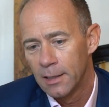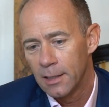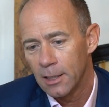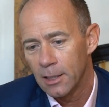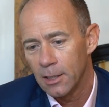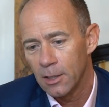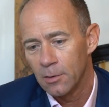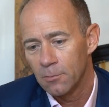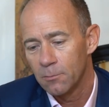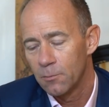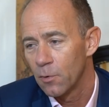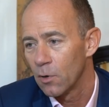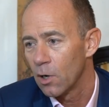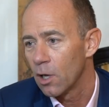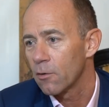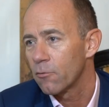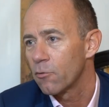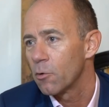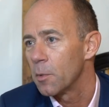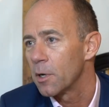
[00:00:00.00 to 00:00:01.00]
For
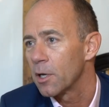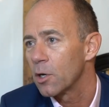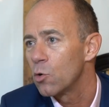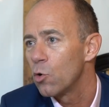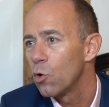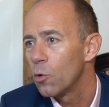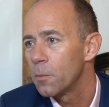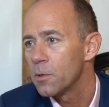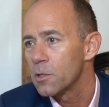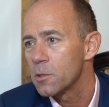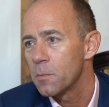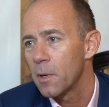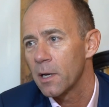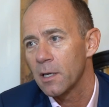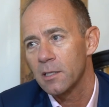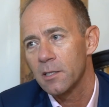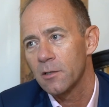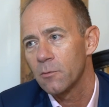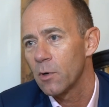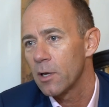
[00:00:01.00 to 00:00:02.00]
luck, from an Accor
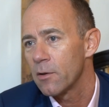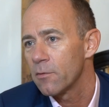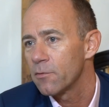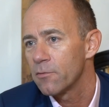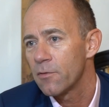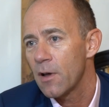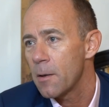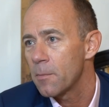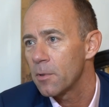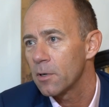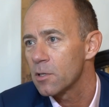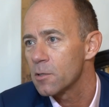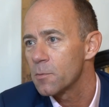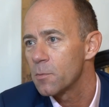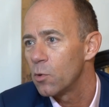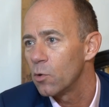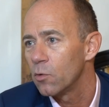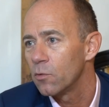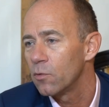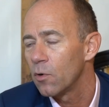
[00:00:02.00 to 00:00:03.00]
perspective, we have a fabulous
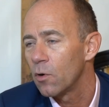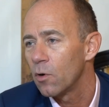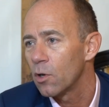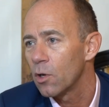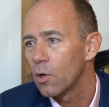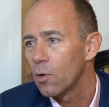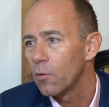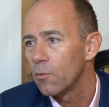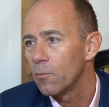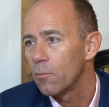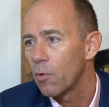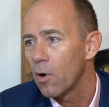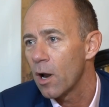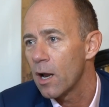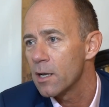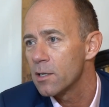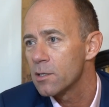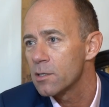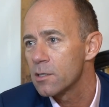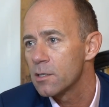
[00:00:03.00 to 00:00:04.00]
portfolio of
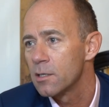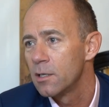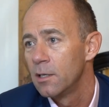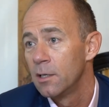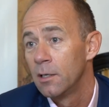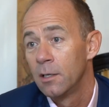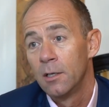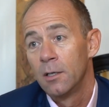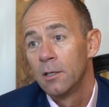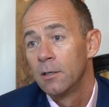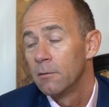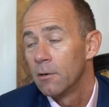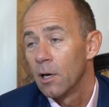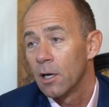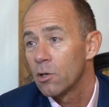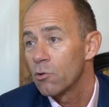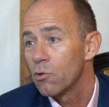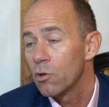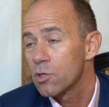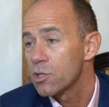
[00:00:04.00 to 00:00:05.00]
brands
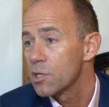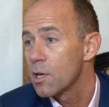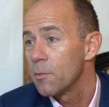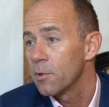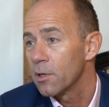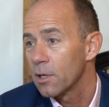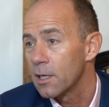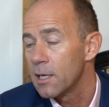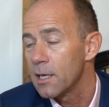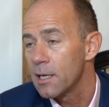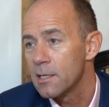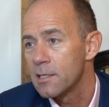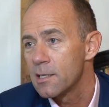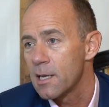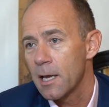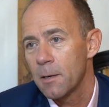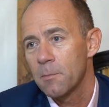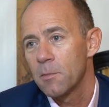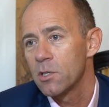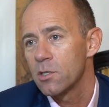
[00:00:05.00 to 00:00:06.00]
across some of the key
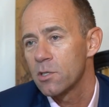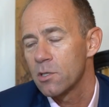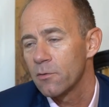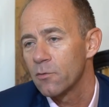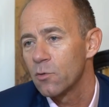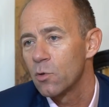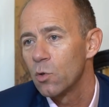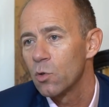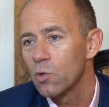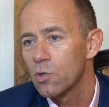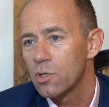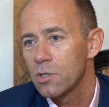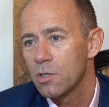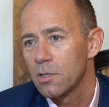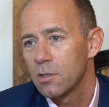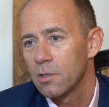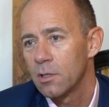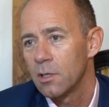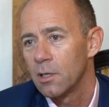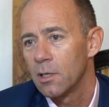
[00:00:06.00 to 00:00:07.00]
segments, of
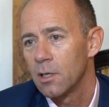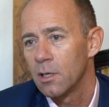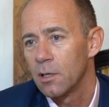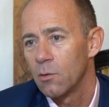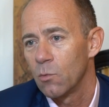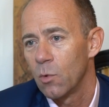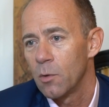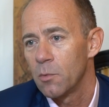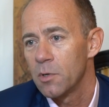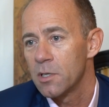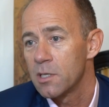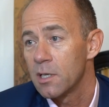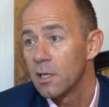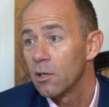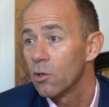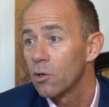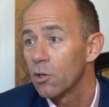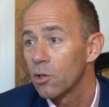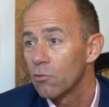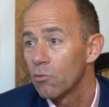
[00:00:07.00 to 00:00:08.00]
course, where we see a
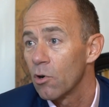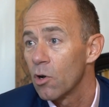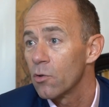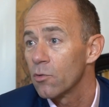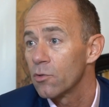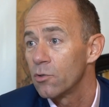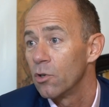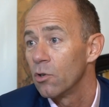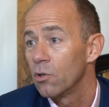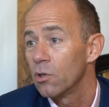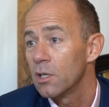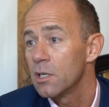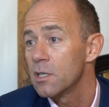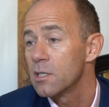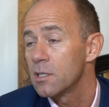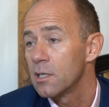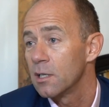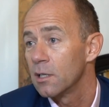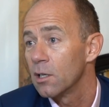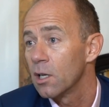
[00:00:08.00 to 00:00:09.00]
lot of growth, not
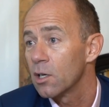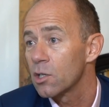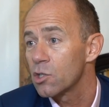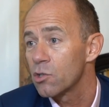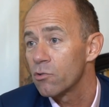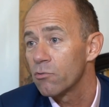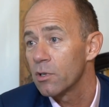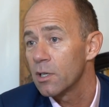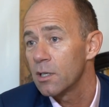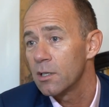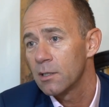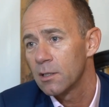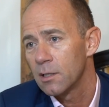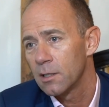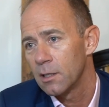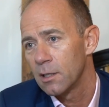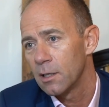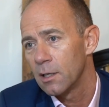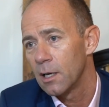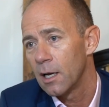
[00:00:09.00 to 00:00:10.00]
least in luxury
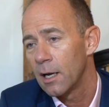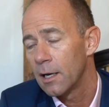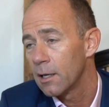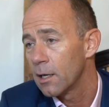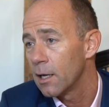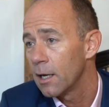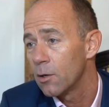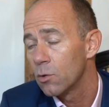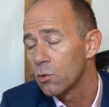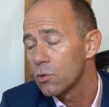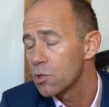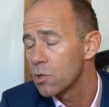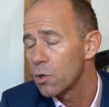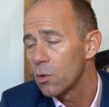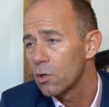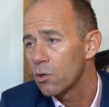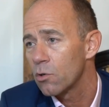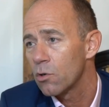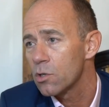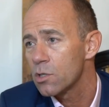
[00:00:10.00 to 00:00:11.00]
and
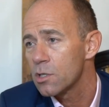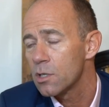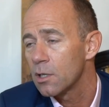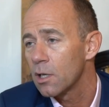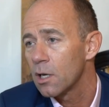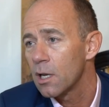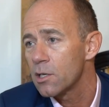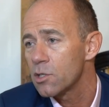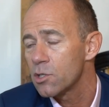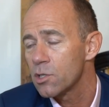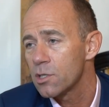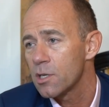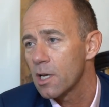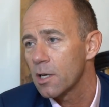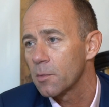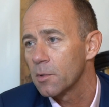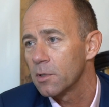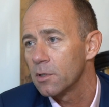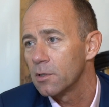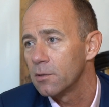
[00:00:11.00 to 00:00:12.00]
also across in the leisure
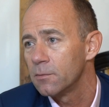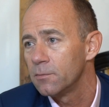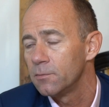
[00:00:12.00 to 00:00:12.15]
segment.